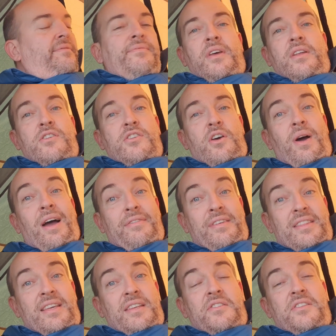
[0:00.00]
And so having
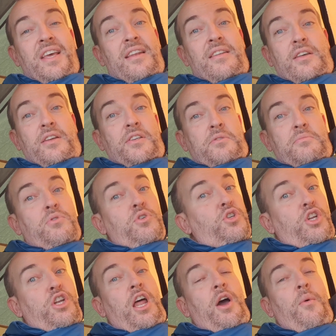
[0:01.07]
this tent that is a much
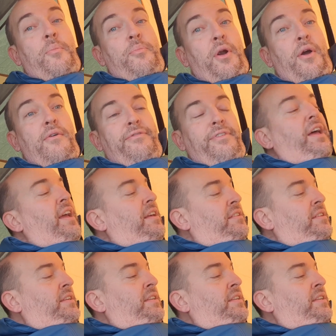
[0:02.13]
lower profile,